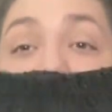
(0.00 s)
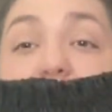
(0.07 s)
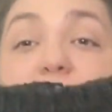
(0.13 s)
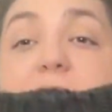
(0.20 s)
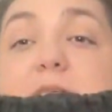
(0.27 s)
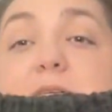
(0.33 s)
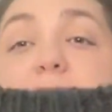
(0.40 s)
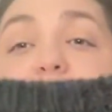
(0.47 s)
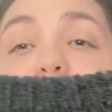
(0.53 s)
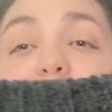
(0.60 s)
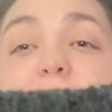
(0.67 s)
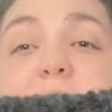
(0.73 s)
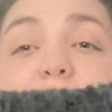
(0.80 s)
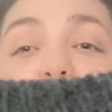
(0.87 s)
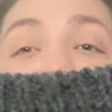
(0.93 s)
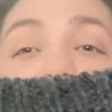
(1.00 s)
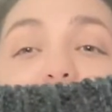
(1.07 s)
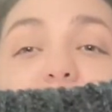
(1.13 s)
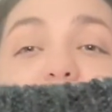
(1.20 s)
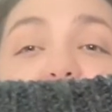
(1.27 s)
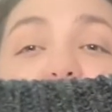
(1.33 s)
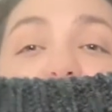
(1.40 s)

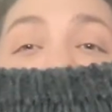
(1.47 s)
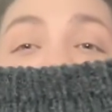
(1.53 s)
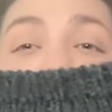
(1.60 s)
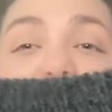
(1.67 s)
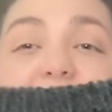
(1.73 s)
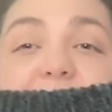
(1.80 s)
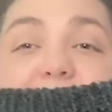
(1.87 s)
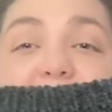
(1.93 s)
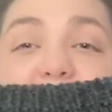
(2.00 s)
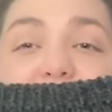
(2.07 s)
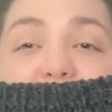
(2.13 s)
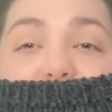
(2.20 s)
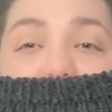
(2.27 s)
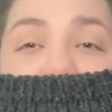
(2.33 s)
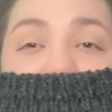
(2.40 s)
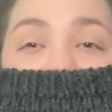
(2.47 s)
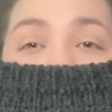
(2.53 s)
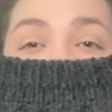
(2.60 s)
I love them.